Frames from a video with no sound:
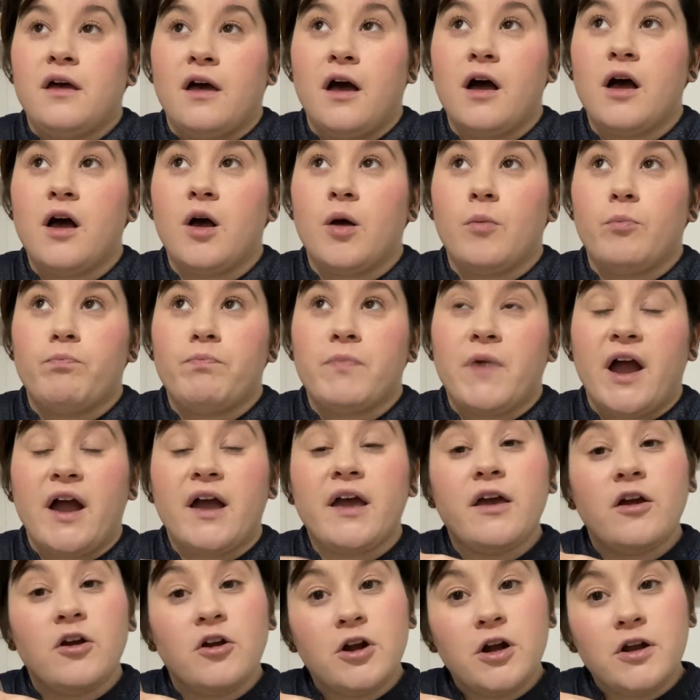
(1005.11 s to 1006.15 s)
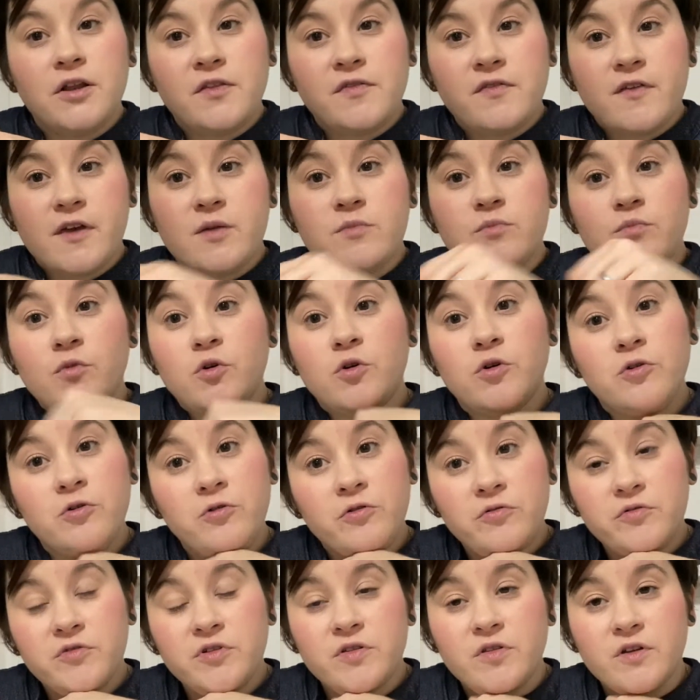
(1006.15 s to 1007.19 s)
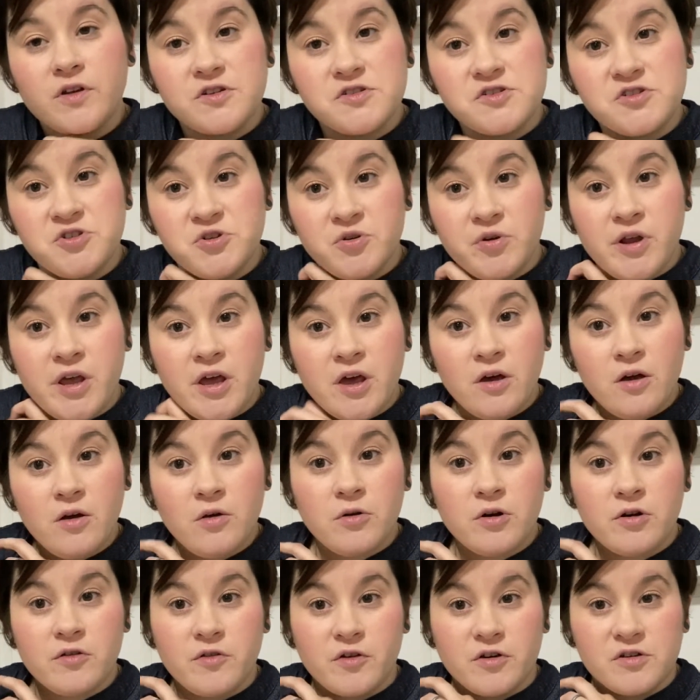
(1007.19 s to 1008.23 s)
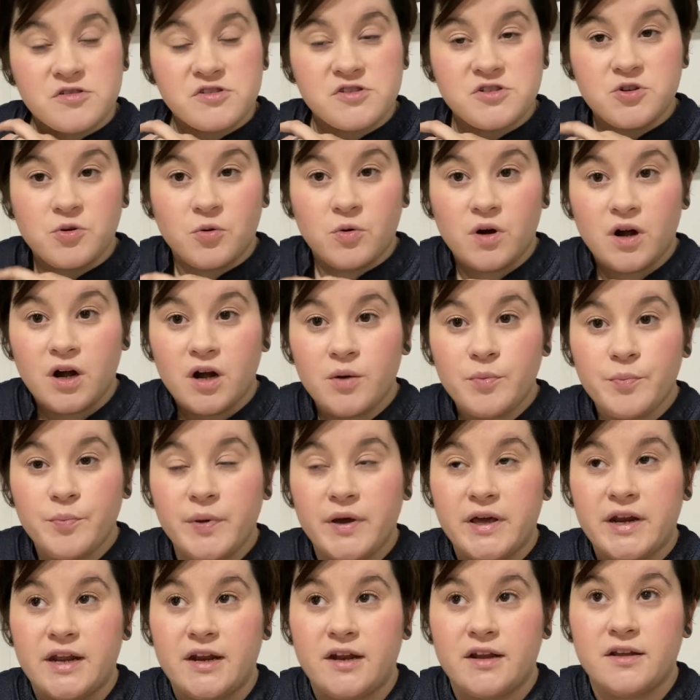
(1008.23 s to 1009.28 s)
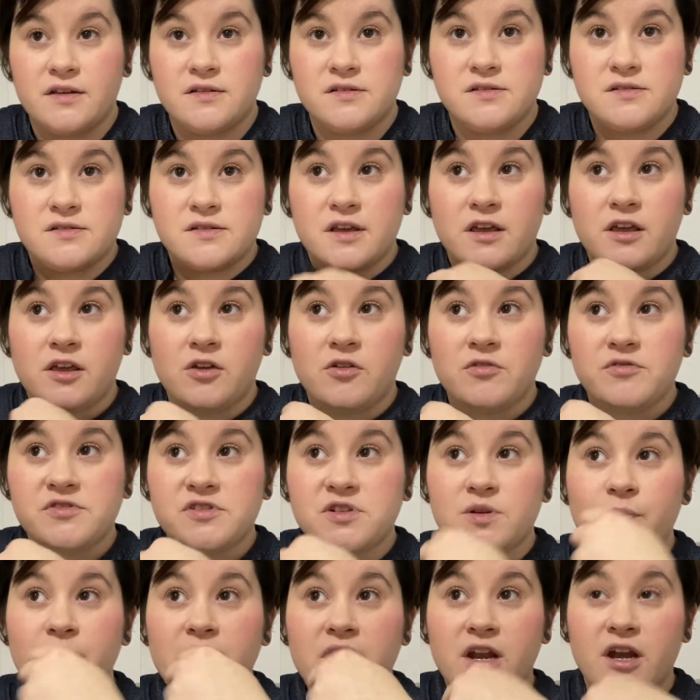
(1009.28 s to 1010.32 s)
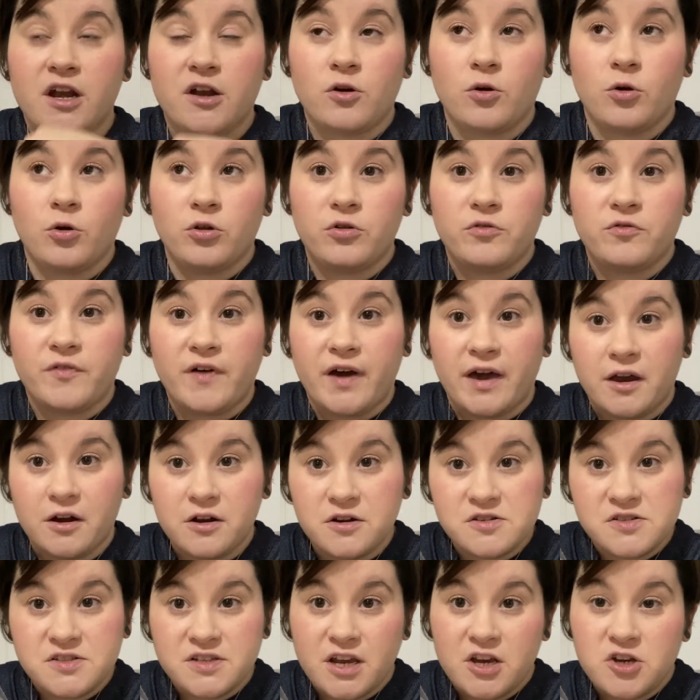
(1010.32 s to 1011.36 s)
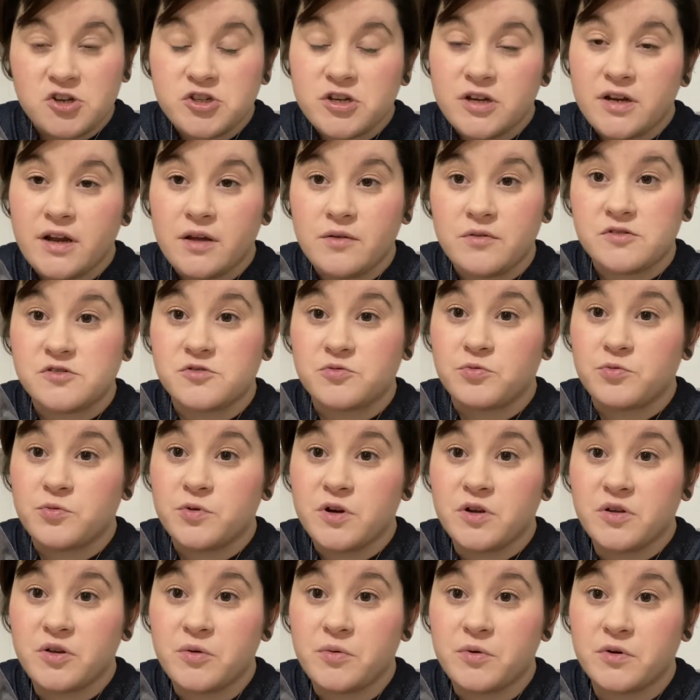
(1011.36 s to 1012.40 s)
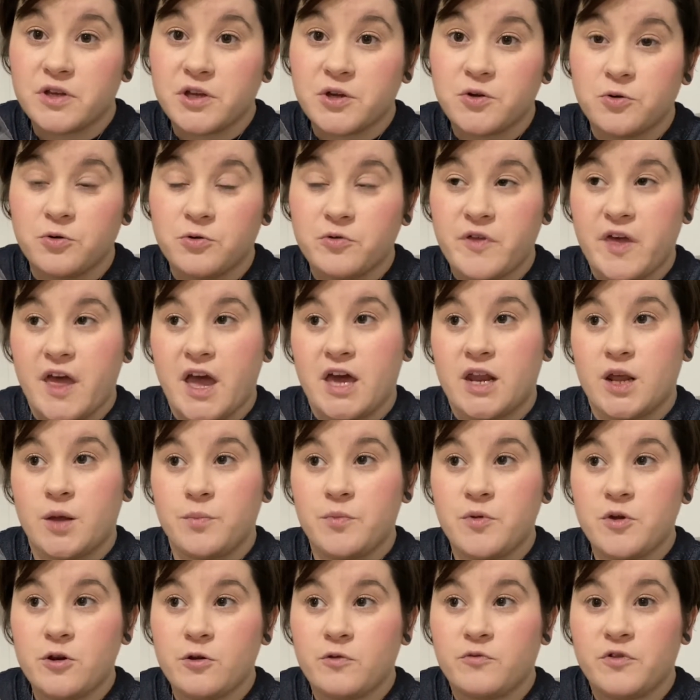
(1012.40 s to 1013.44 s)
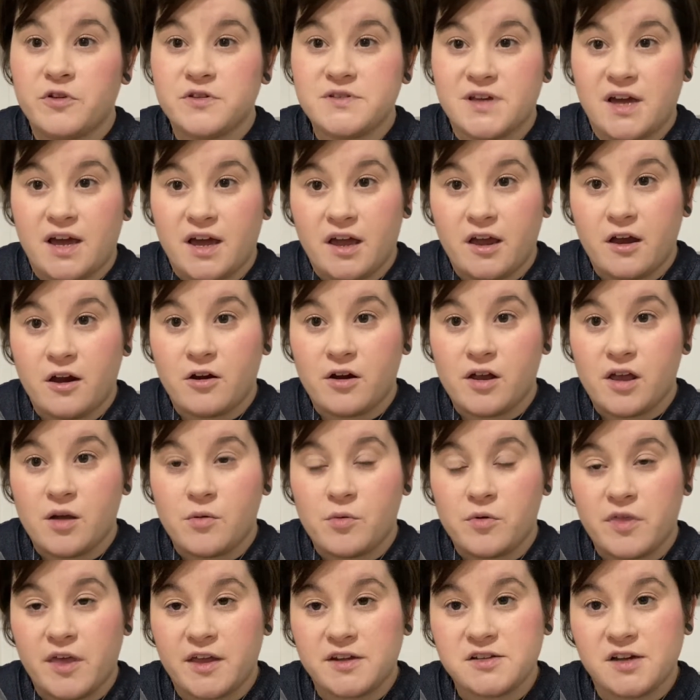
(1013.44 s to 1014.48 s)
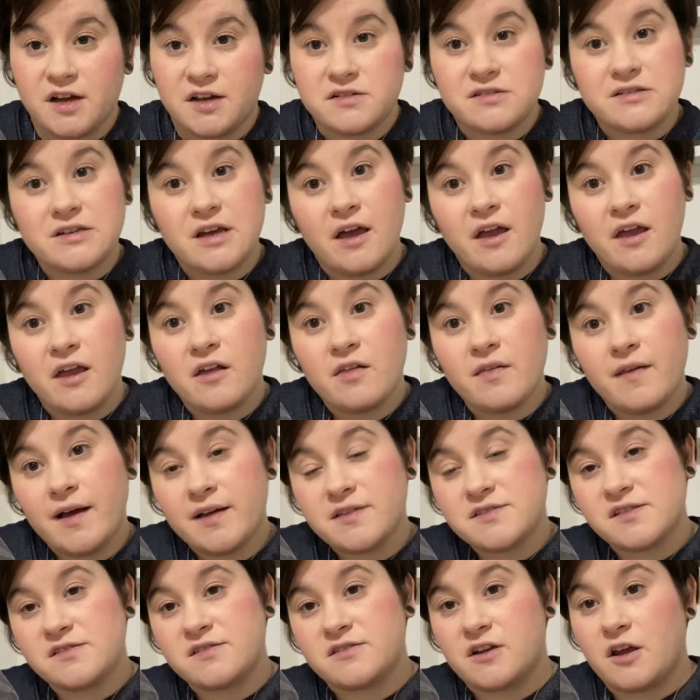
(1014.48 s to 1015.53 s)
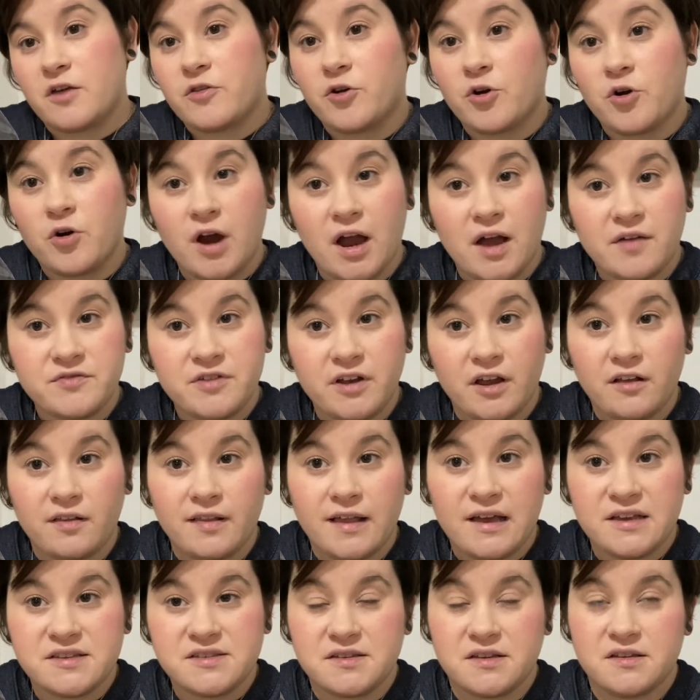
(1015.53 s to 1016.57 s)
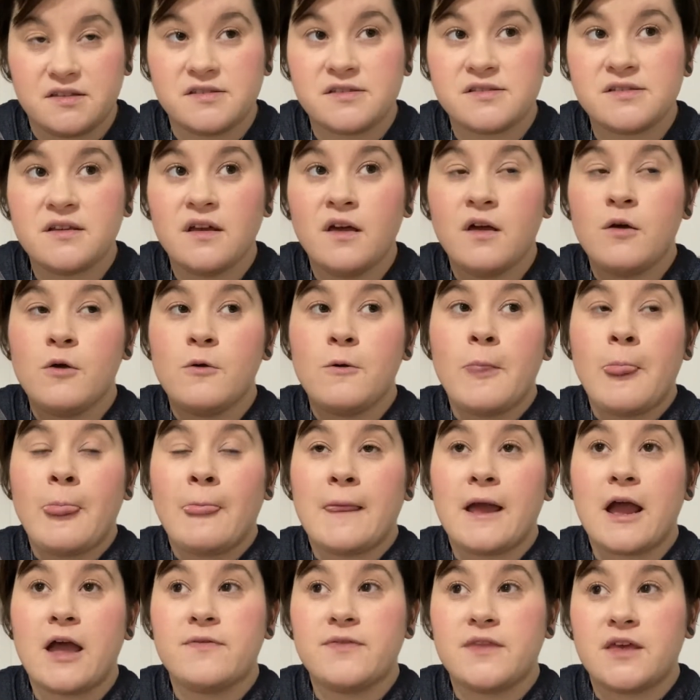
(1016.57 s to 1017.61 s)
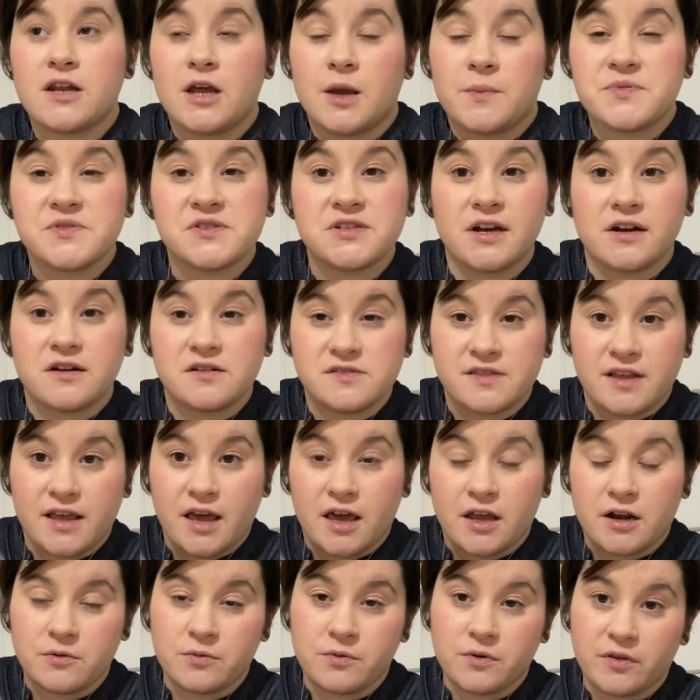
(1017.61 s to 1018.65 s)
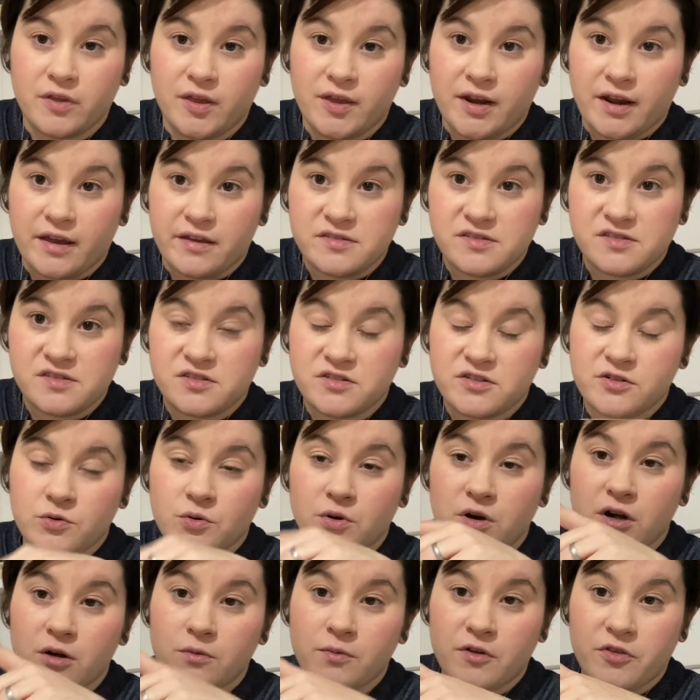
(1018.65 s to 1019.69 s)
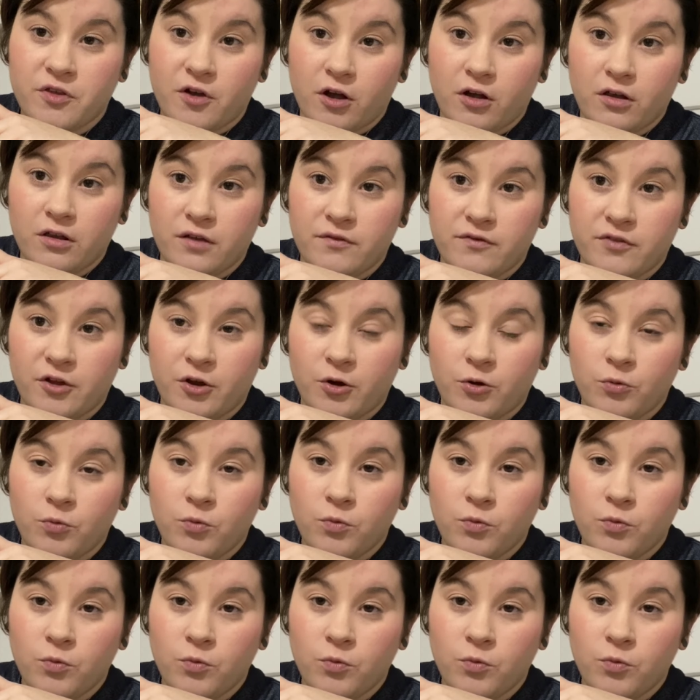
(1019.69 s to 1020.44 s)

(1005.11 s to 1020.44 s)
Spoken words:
I heard that they moved their studio or their store, but it used to be in an old fire station. It was really, really cool. They had a beautiful dye area where they taught dyeing classes and other crafting classes. And then upstairs they had a really nice store with all of their